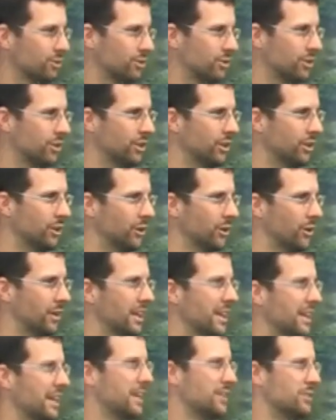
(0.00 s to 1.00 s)
to you
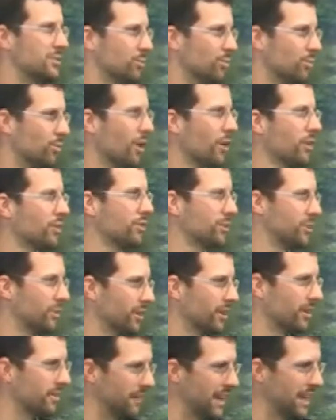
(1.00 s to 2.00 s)
is worth
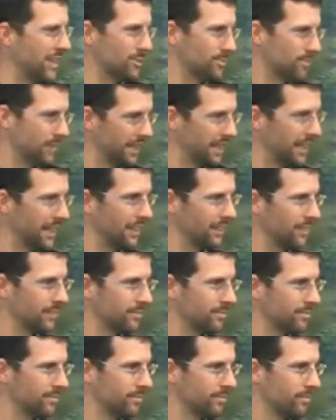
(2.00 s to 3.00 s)
your investment in it.
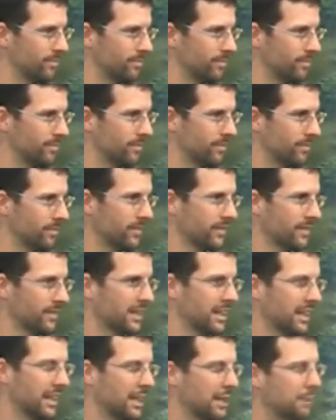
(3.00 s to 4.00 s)

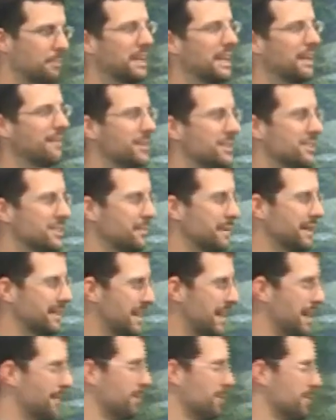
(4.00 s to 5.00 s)
Let me give you some
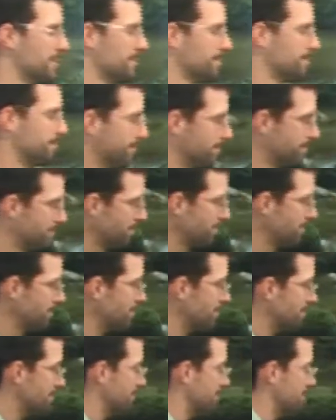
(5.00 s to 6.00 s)
examples.
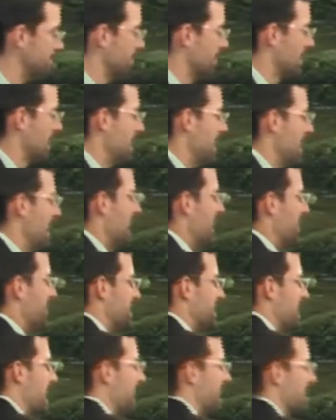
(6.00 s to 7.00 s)
If you
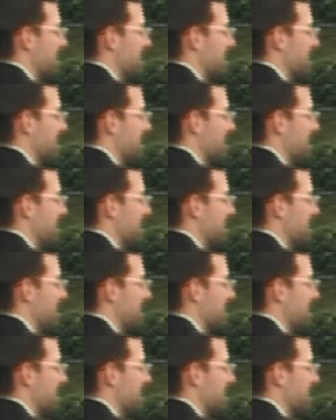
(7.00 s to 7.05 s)
take a